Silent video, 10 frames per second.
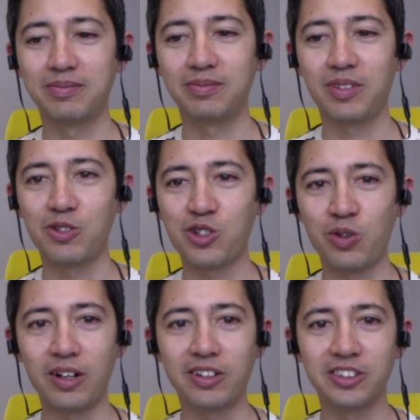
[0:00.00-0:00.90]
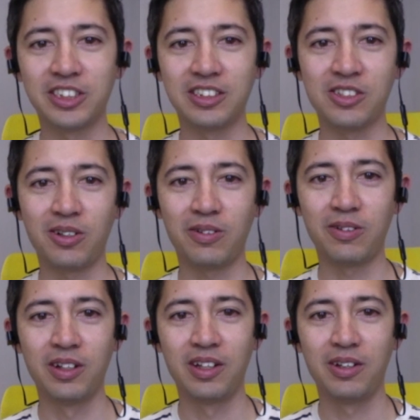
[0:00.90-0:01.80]
their struggles. And
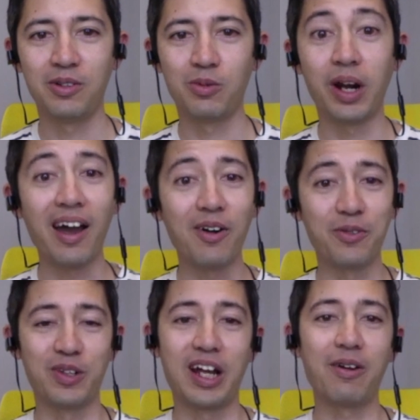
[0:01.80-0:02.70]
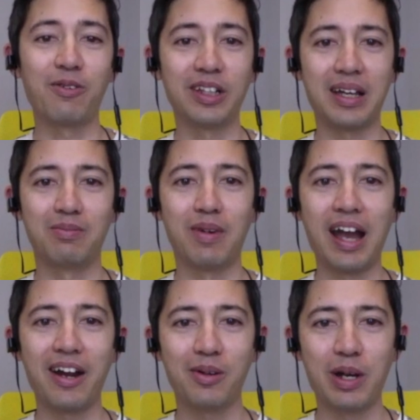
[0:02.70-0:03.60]
so what I really
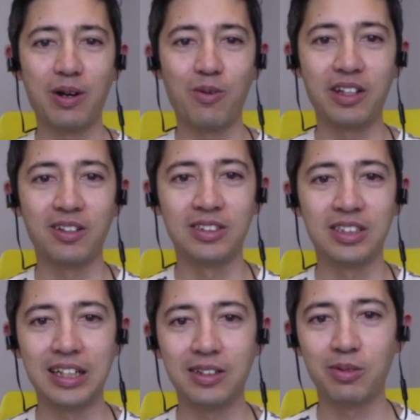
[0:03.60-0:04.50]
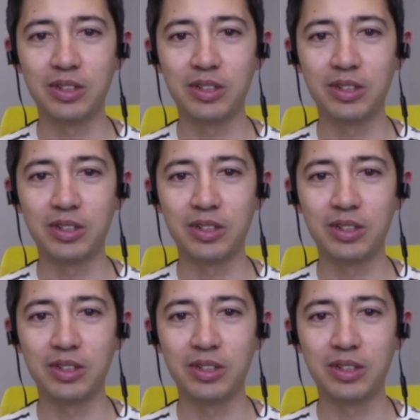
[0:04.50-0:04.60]
admire about what you did was